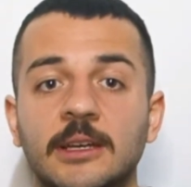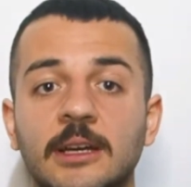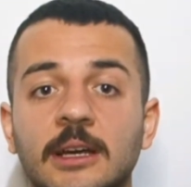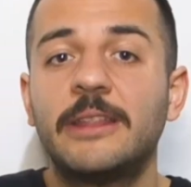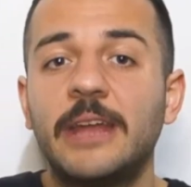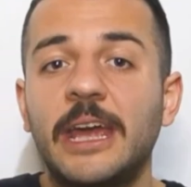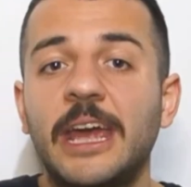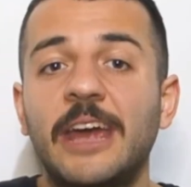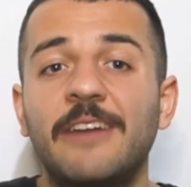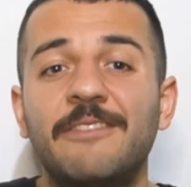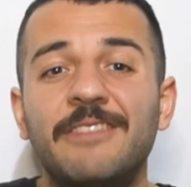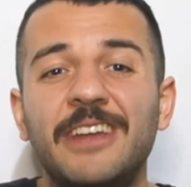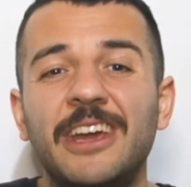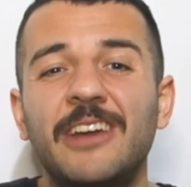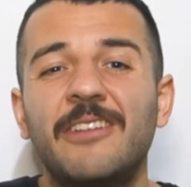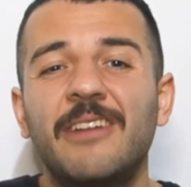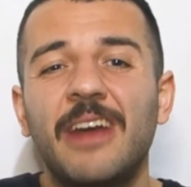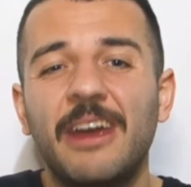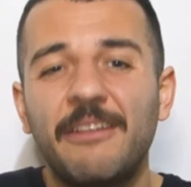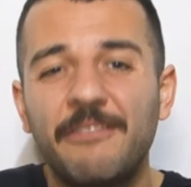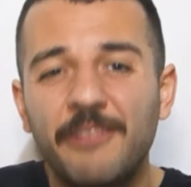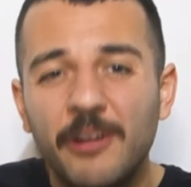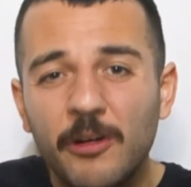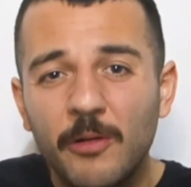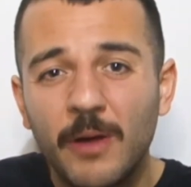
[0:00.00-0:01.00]
They have their
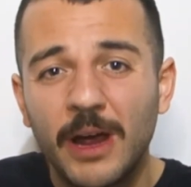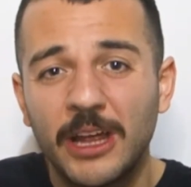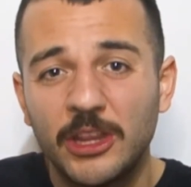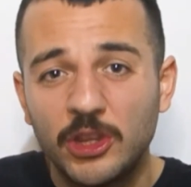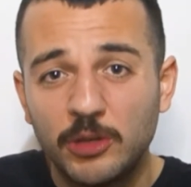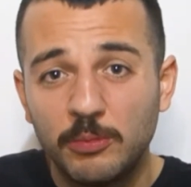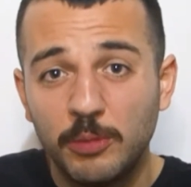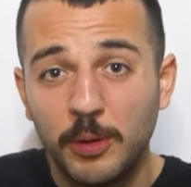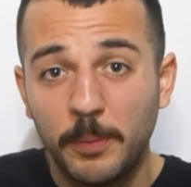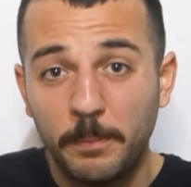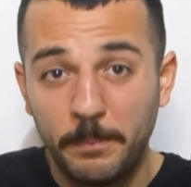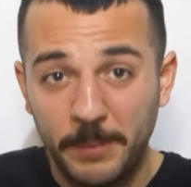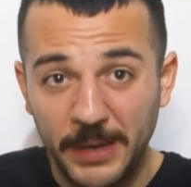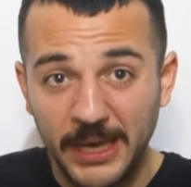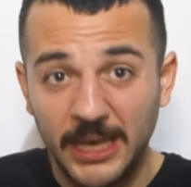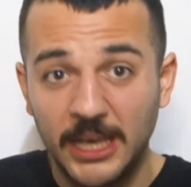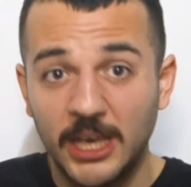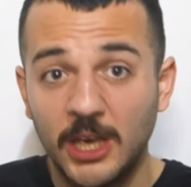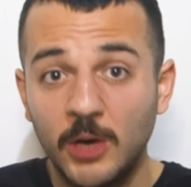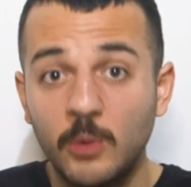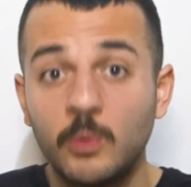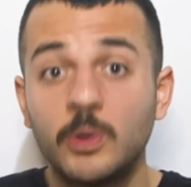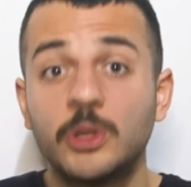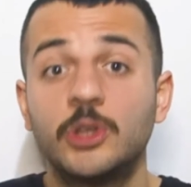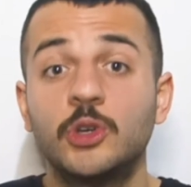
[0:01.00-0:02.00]
every right to be
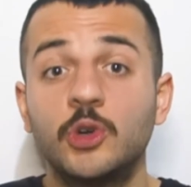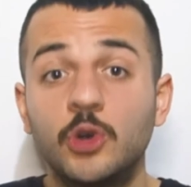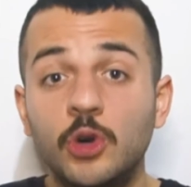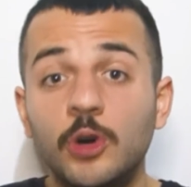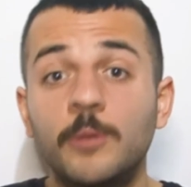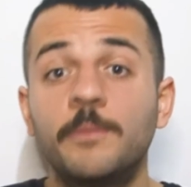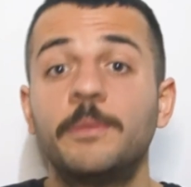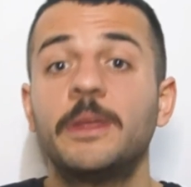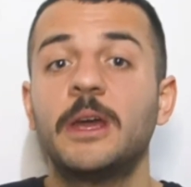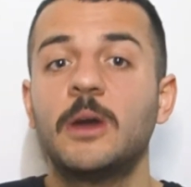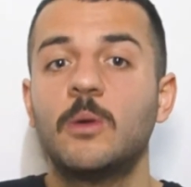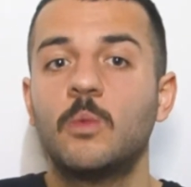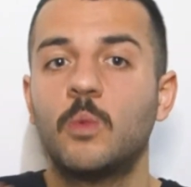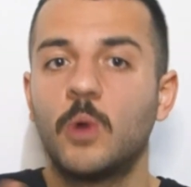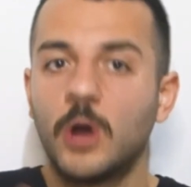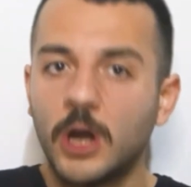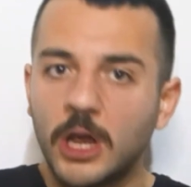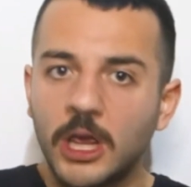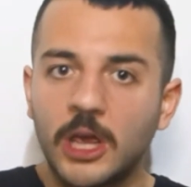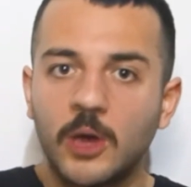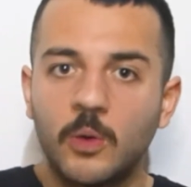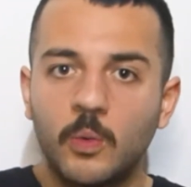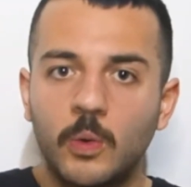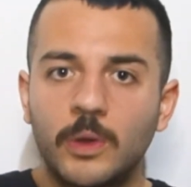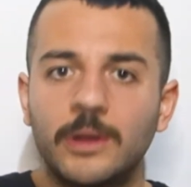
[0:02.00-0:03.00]
picky with whom they're
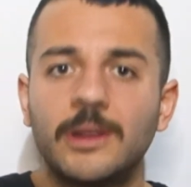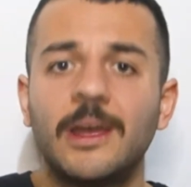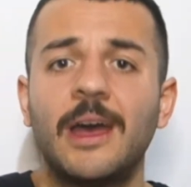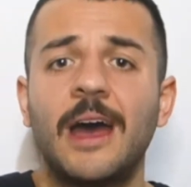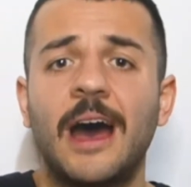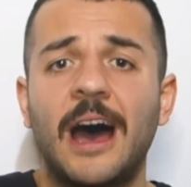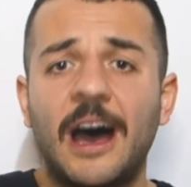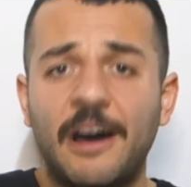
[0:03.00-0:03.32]
working with.